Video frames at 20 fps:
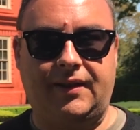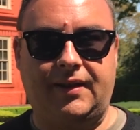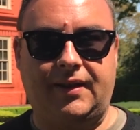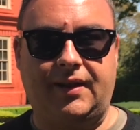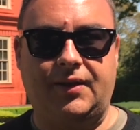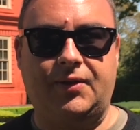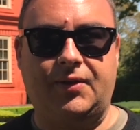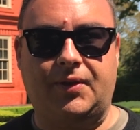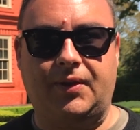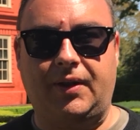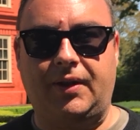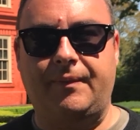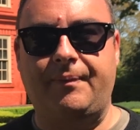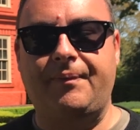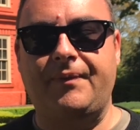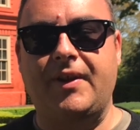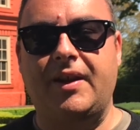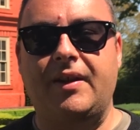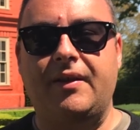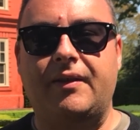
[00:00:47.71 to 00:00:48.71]
century,
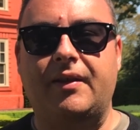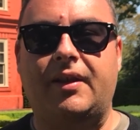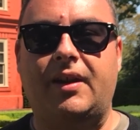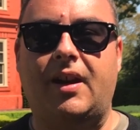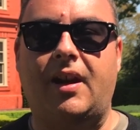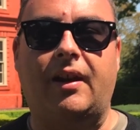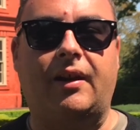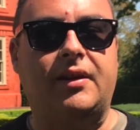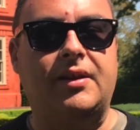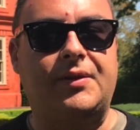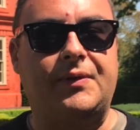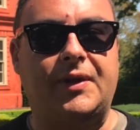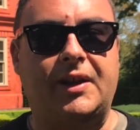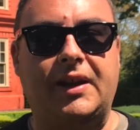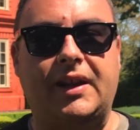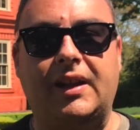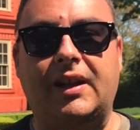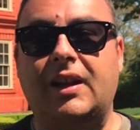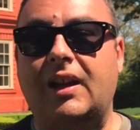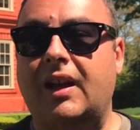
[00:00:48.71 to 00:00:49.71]
the gardens were
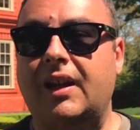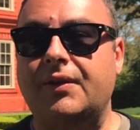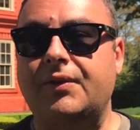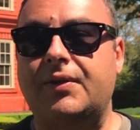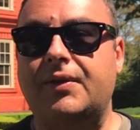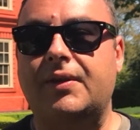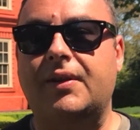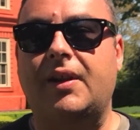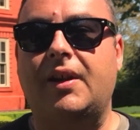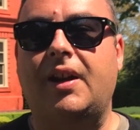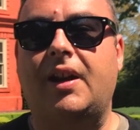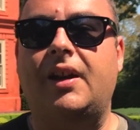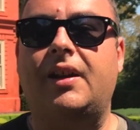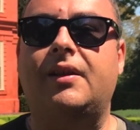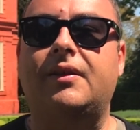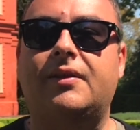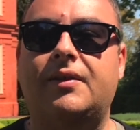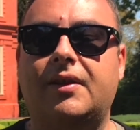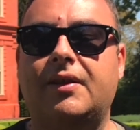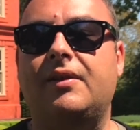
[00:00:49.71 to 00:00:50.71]
enlarged
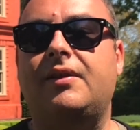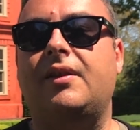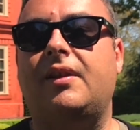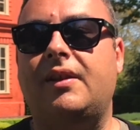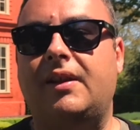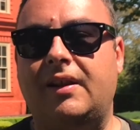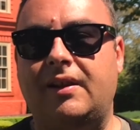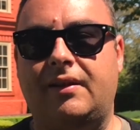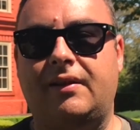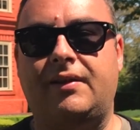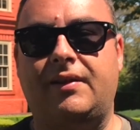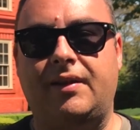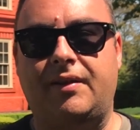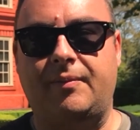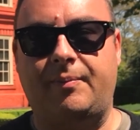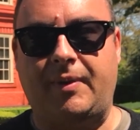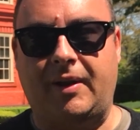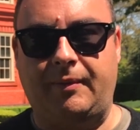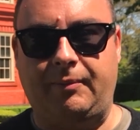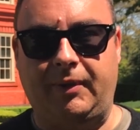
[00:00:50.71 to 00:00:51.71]
and donated to the
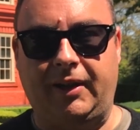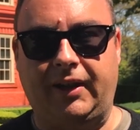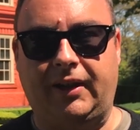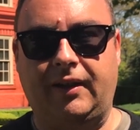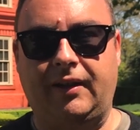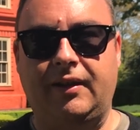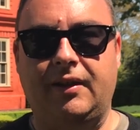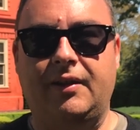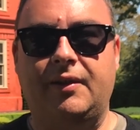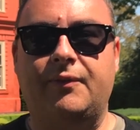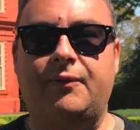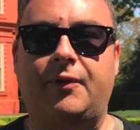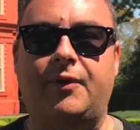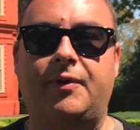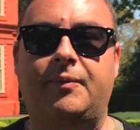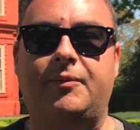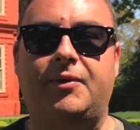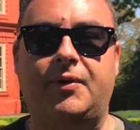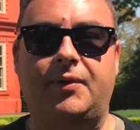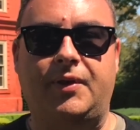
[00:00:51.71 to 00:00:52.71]
public for
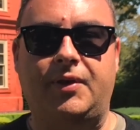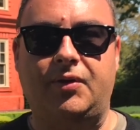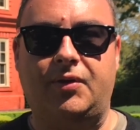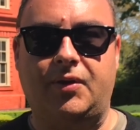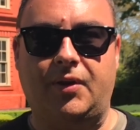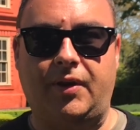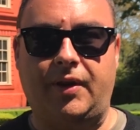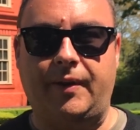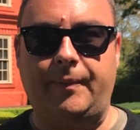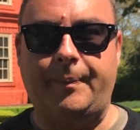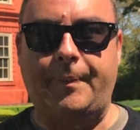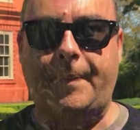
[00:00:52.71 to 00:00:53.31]
them to enjoy.